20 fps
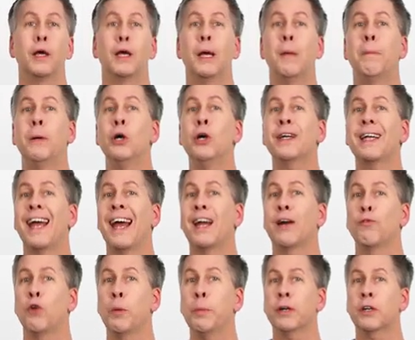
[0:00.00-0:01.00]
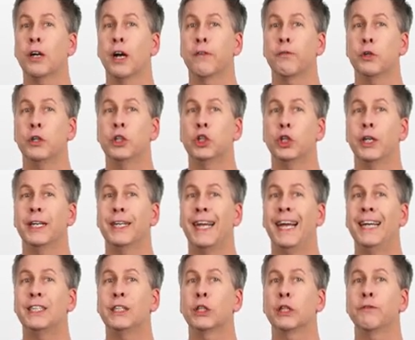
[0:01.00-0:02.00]
Empiric anaerobic coverage in
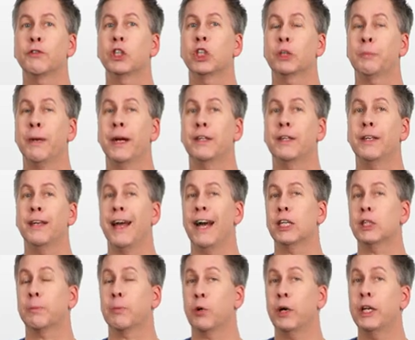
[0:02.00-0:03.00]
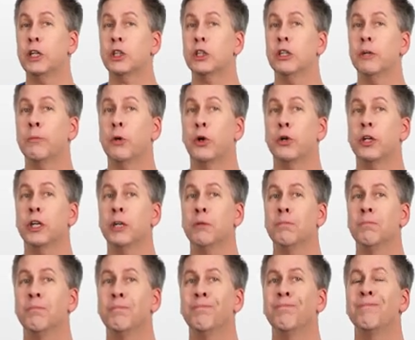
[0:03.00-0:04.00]
cases of suspected aspiration pneumonia
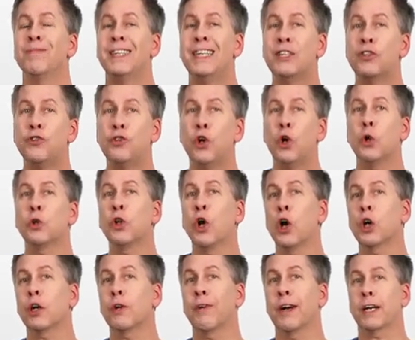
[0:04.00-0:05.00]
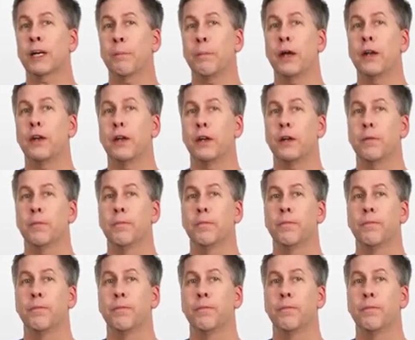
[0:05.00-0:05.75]
is no longer recommended.